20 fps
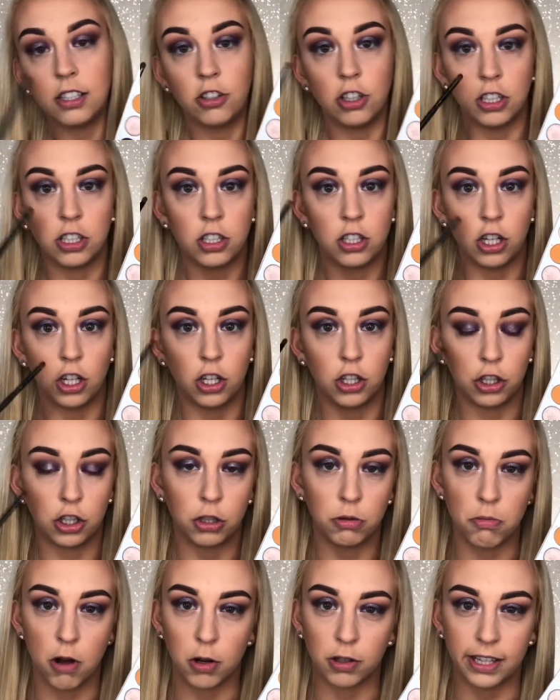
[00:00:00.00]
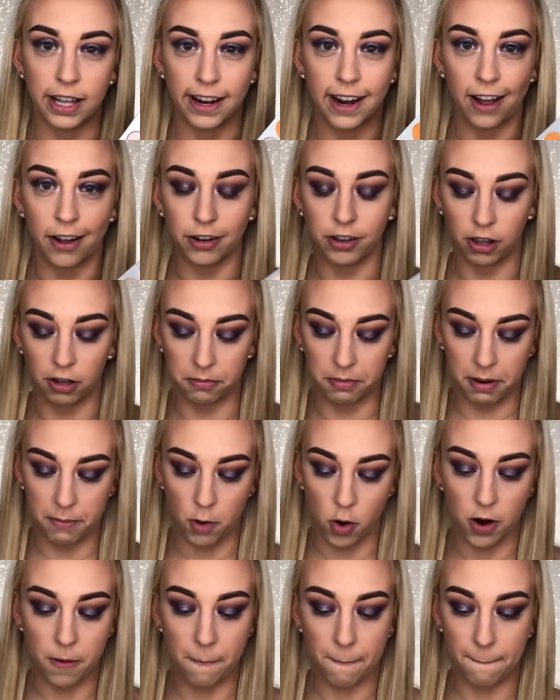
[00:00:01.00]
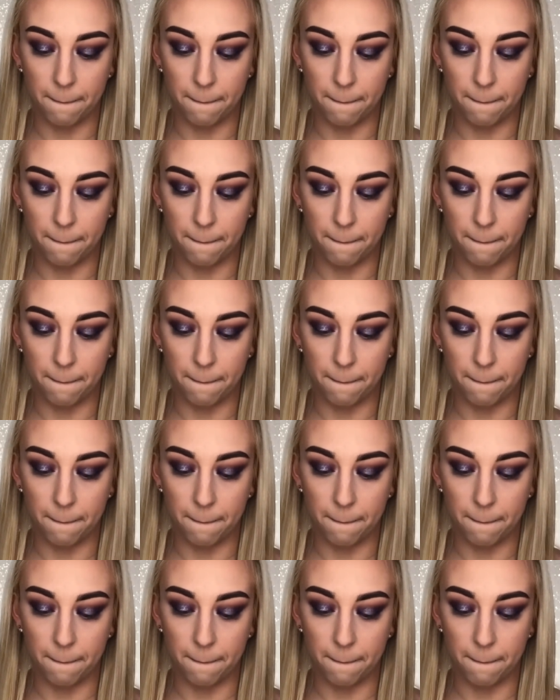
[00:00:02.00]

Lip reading: just to smoke that out a little bit more.